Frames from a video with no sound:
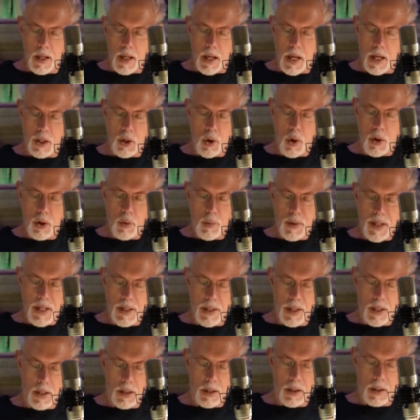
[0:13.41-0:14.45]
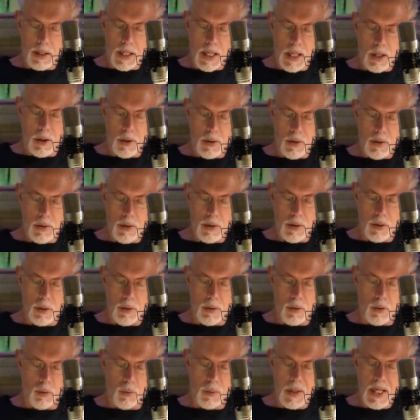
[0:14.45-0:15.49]
and although in the tilled acres
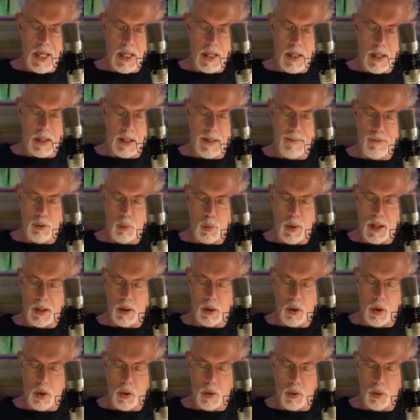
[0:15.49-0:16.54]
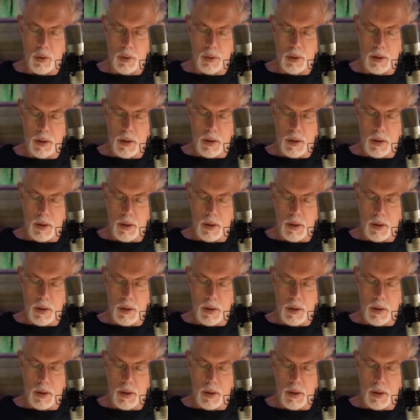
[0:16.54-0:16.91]
green had given way to gold,